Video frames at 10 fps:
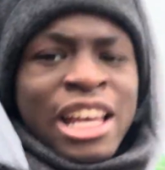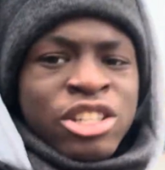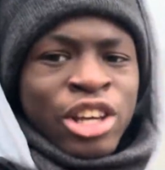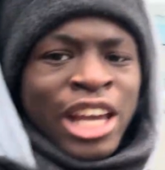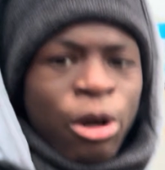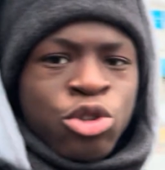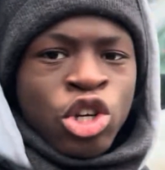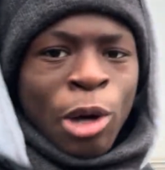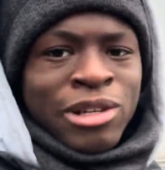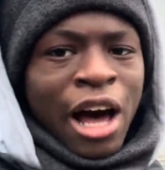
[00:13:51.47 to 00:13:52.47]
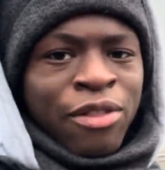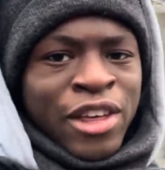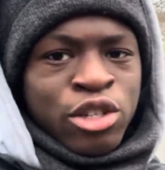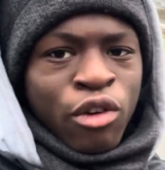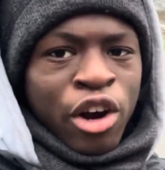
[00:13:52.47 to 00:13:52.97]
so EL2 comes out of
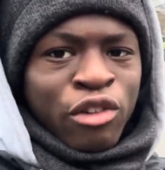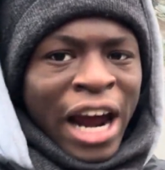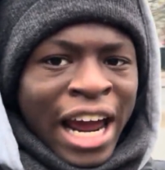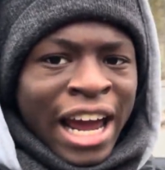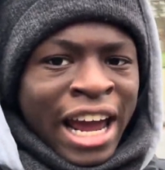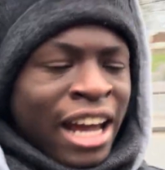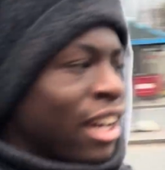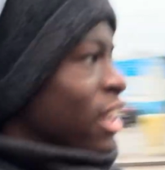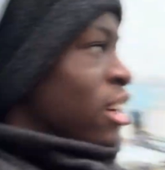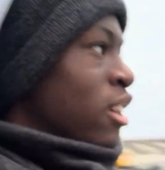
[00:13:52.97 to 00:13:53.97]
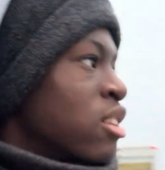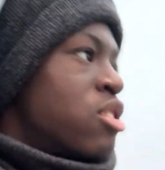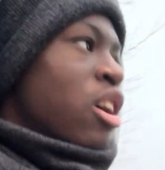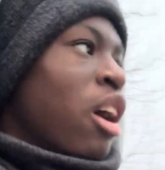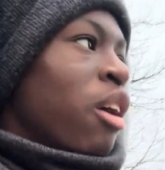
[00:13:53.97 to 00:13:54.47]
this road right here.
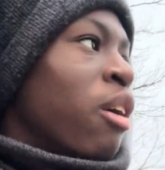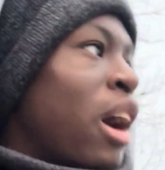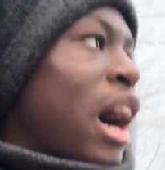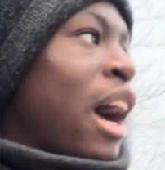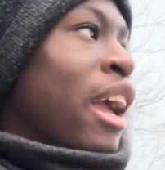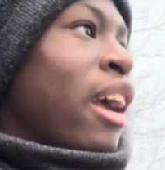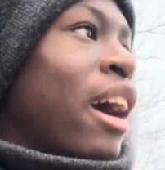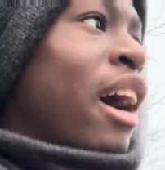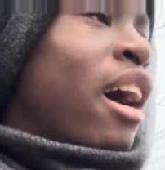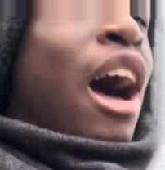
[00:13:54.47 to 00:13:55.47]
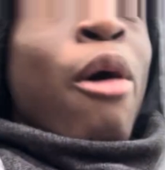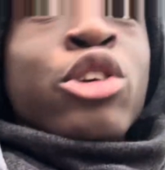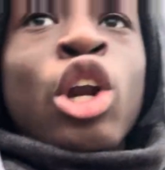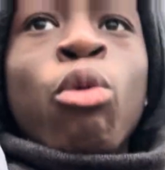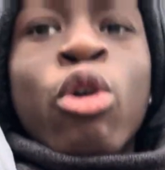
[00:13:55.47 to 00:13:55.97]
So I was
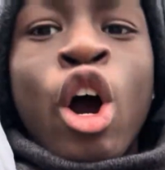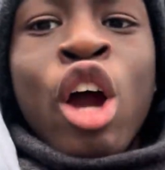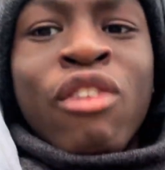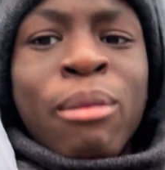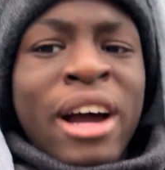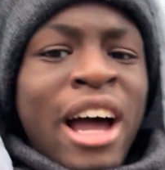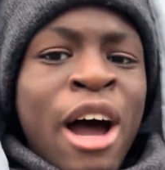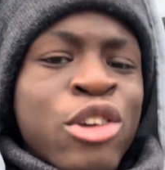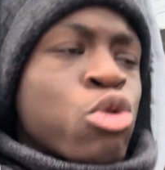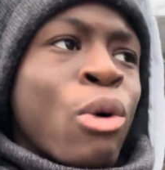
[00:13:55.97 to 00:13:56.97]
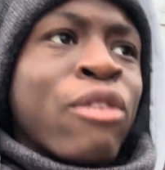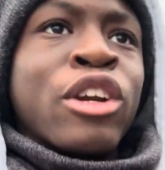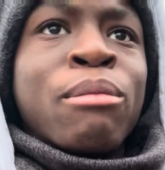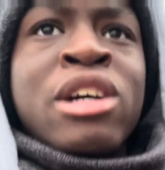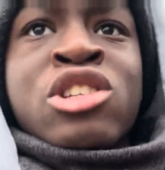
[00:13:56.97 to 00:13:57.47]
gonna walk over, but I'll just wait for
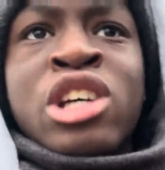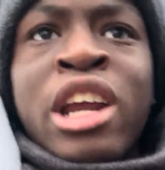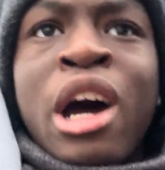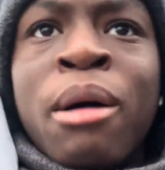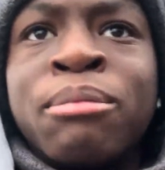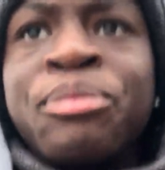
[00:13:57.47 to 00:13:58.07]
the bus to turn up.